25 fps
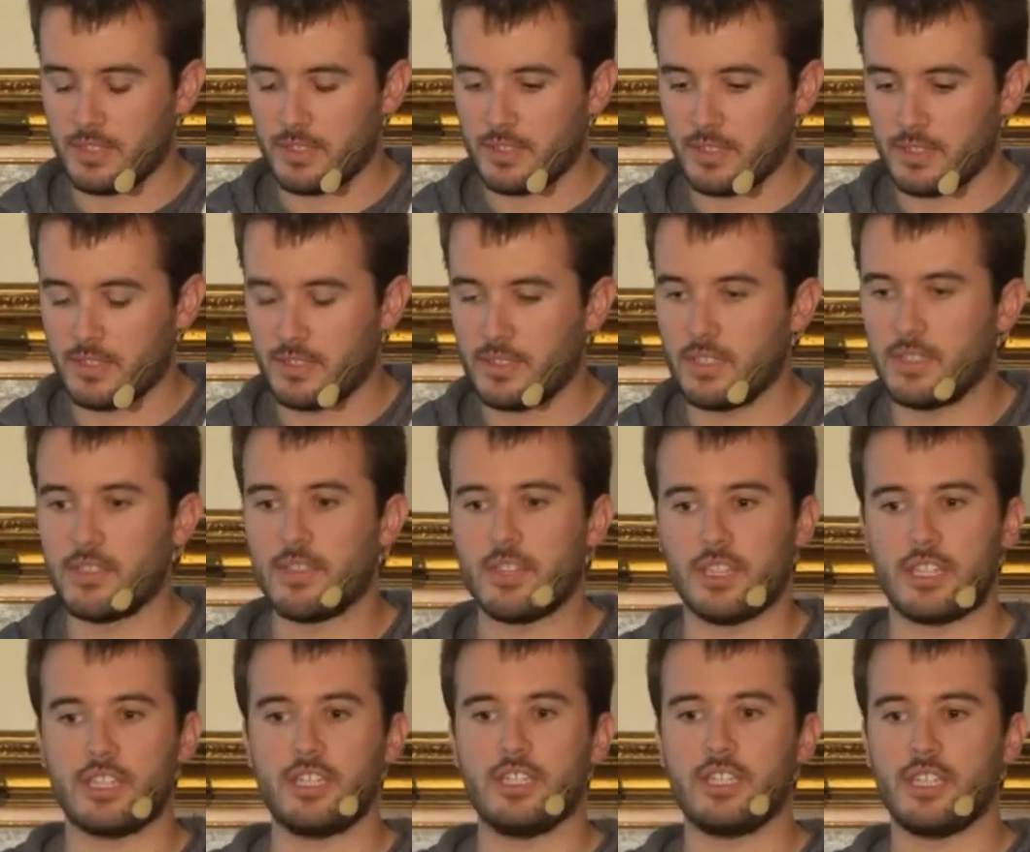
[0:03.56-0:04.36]
So
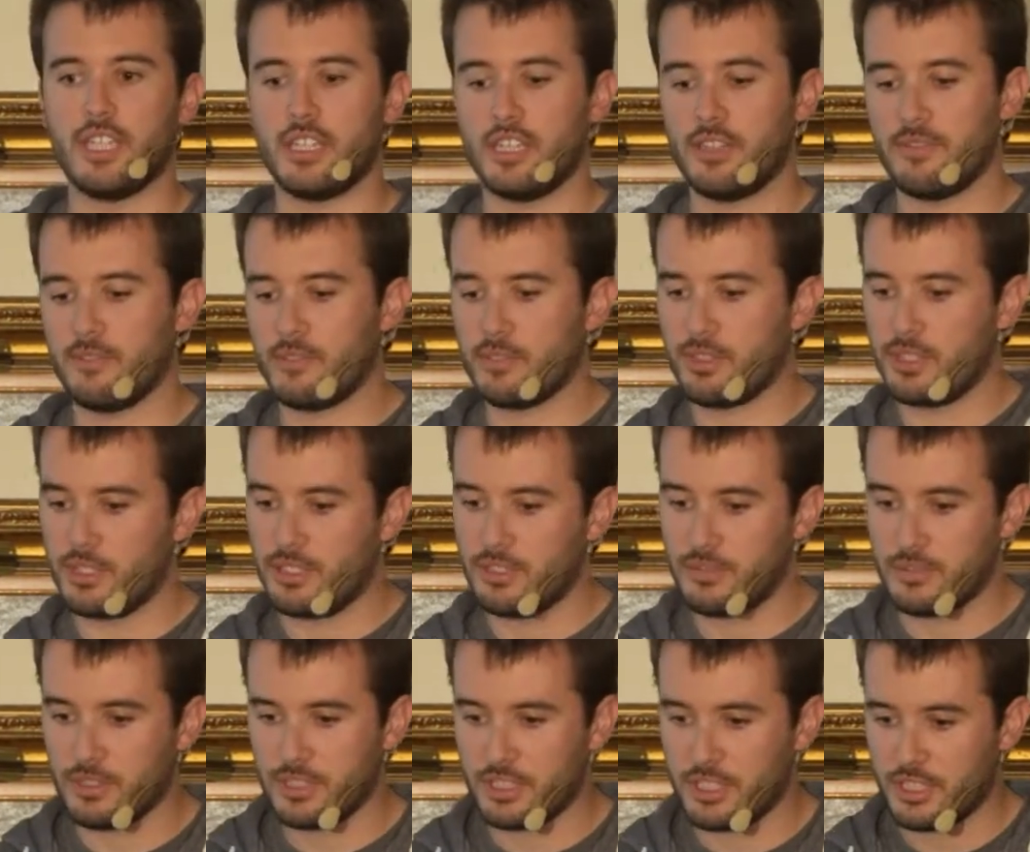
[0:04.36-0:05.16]
thank you, Guy, for the
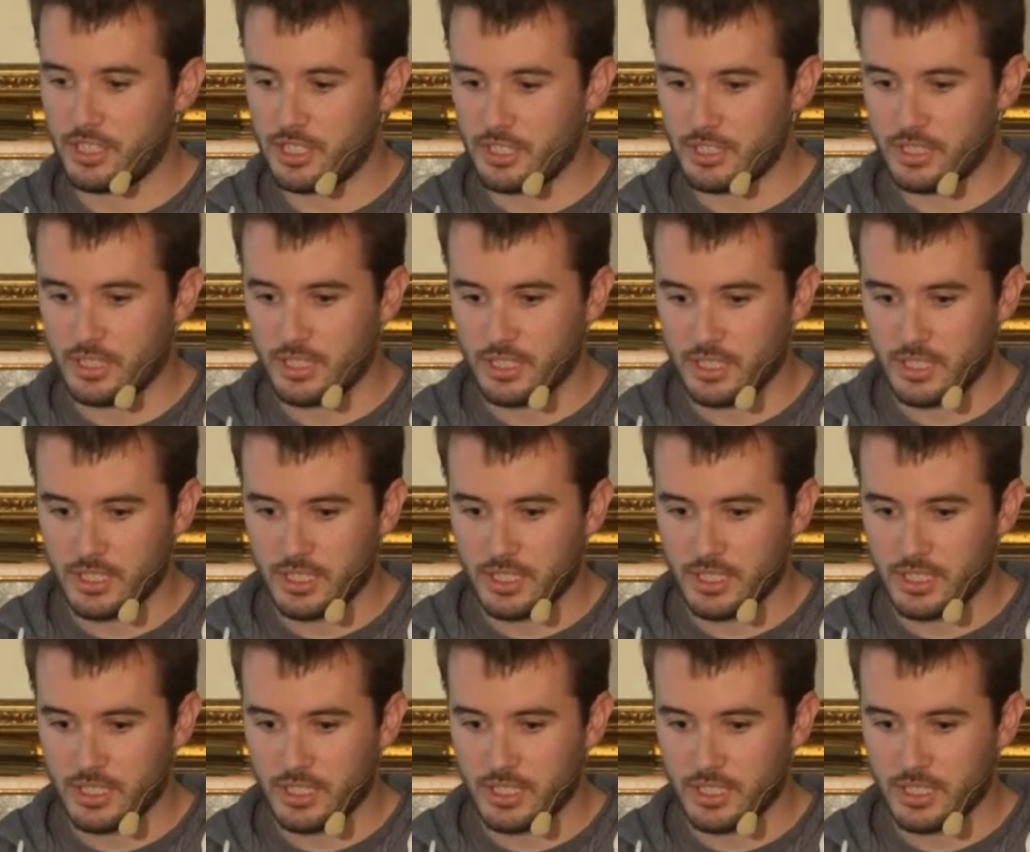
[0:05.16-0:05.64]
introduction.